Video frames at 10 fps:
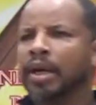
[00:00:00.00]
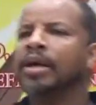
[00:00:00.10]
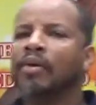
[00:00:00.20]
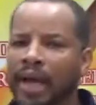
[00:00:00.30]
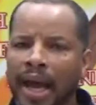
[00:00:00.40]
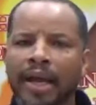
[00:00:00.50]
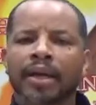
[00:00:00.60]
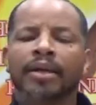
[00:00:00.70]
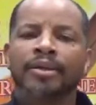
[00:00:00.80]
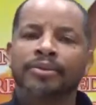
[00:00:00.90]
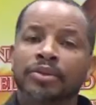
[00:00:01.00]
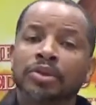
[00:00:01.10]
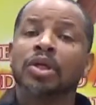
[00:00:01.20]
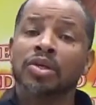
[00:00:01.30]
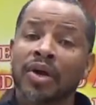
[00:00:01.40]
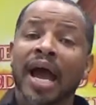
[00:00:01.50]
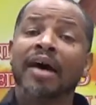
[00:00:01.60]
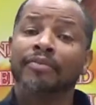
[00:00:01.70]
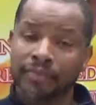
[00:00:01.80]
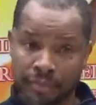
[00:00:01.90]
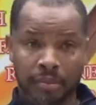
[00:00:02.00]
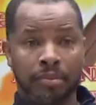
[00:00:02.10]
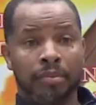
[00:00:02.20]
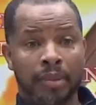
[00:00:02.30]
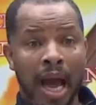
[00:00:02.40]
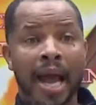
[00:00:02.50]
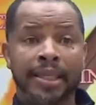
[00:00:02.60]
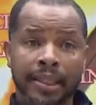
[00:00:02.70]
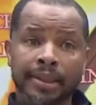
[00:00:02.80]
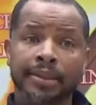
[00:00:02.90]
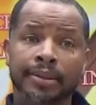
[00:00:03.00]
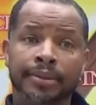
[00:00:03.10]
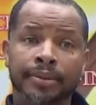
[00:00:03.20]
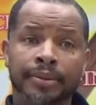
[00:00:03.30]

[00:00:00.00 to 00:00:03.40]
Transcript: Okay. Do you have kindness?